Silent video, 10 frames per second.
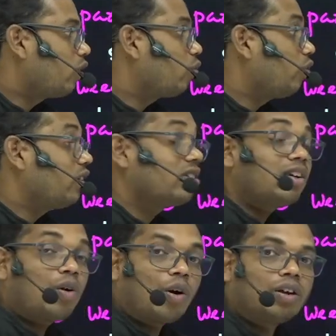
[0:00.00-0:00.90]
or weedicide
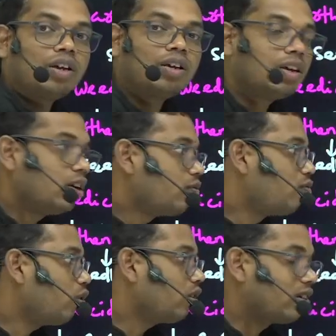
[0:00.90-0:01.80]
only
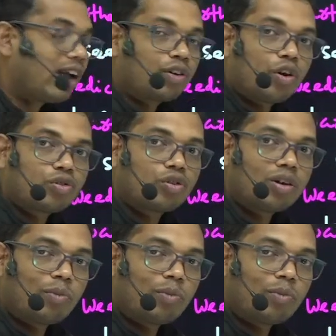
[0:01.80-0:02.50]
for dicots, not